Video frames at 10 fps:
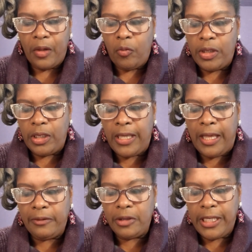When the
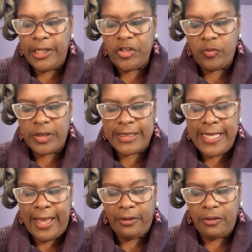congregation was
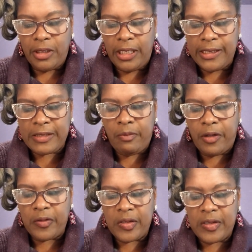gathered against
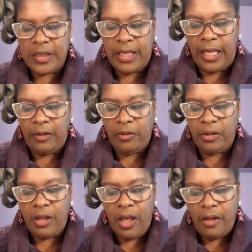Moses and Aaron,